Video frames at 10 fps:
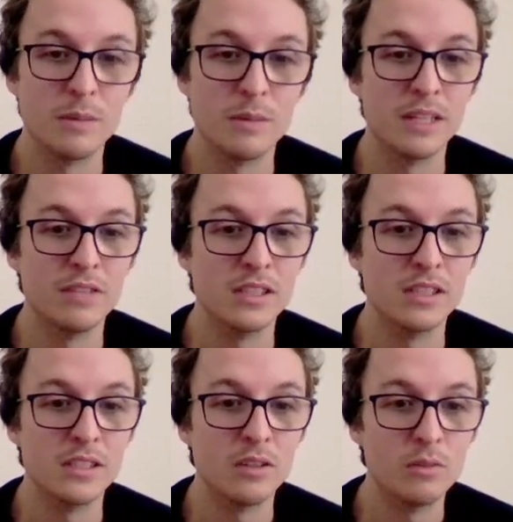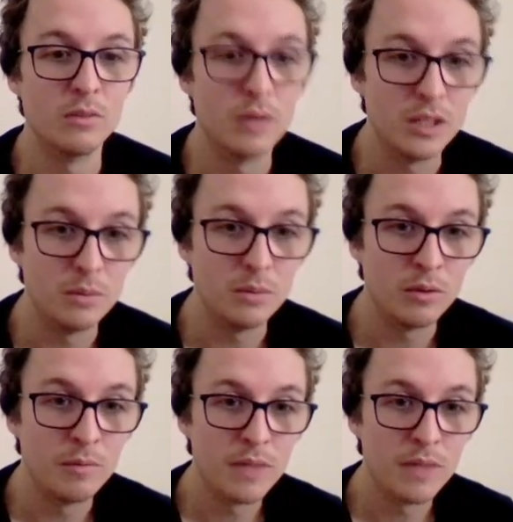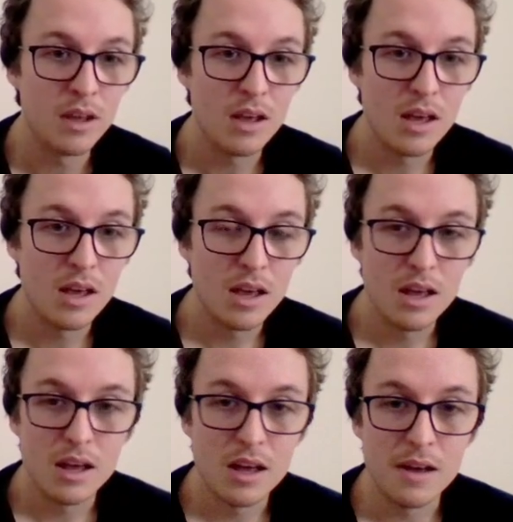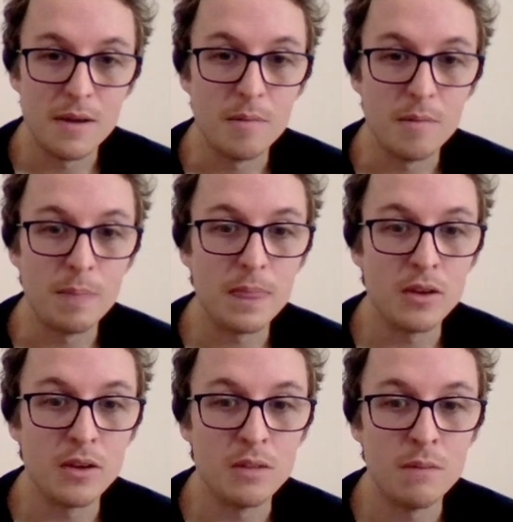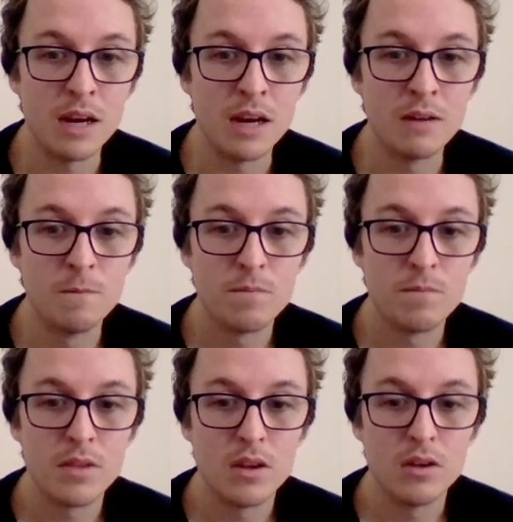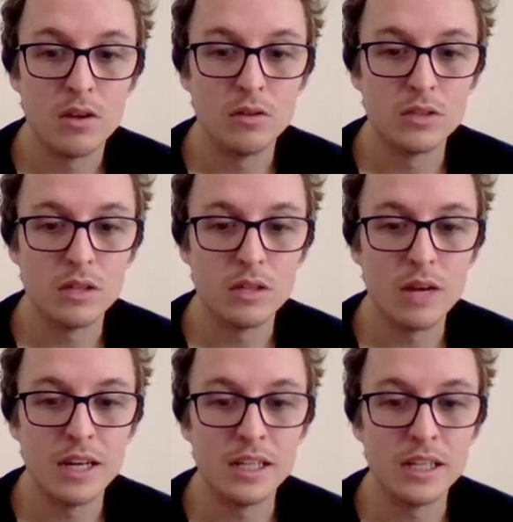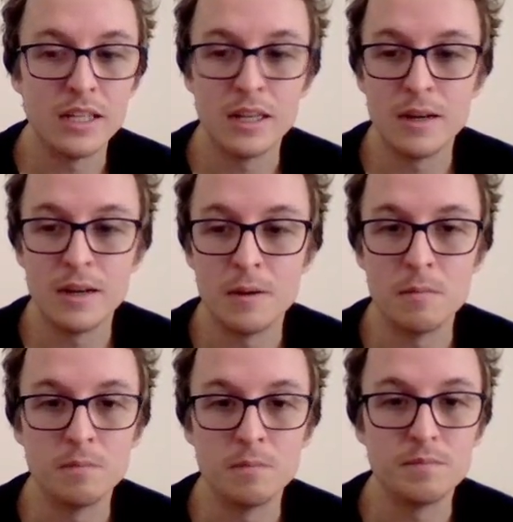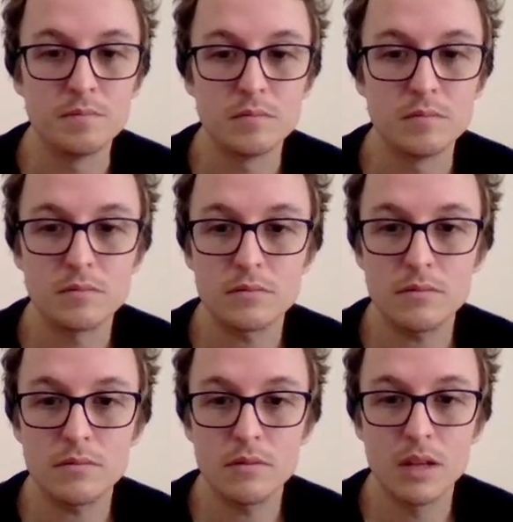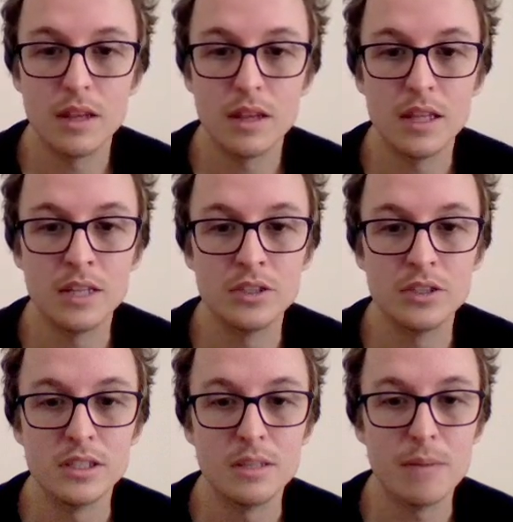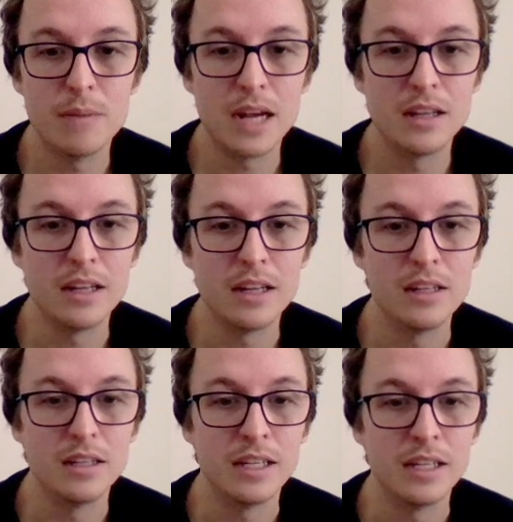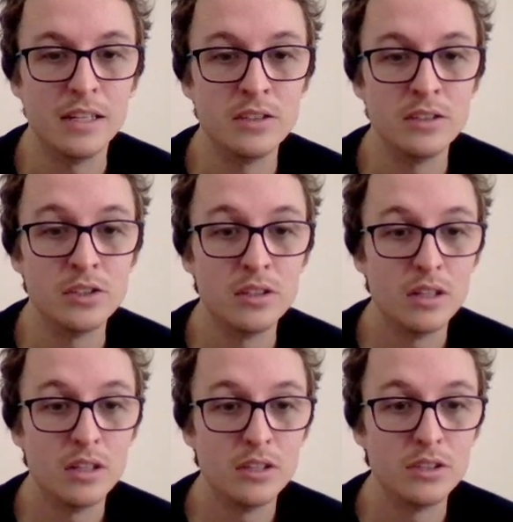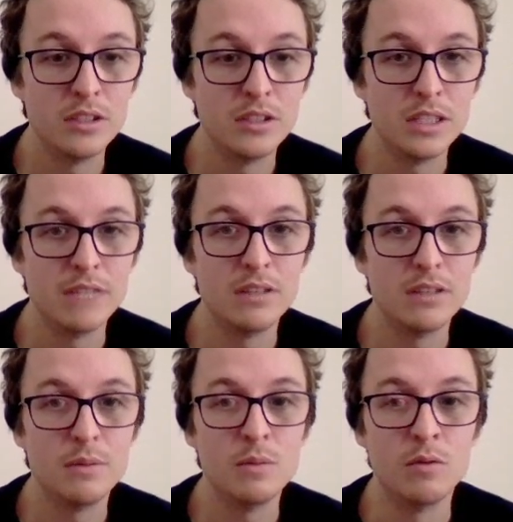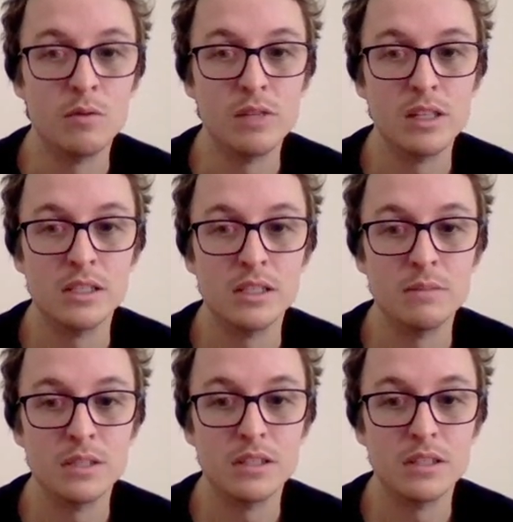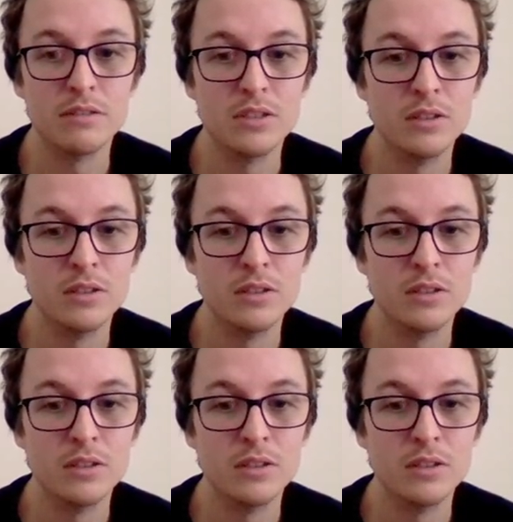this is an old Pokeball, on the metal. Also adding in a thing just at the back, like a little hinge, just to give it a bit more realism and stuff too.